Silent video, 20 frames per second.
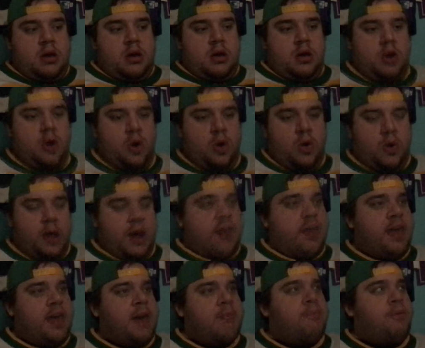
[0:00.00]
Whew, at
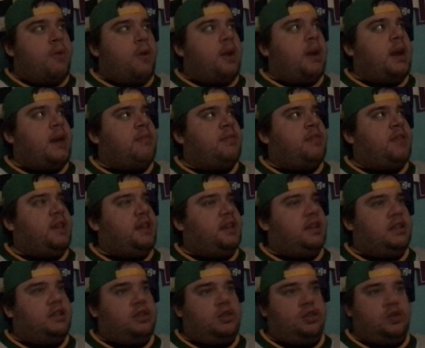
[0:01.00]
that point I'm
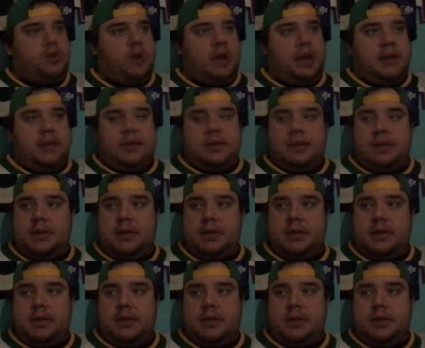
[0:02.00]
thinking, great.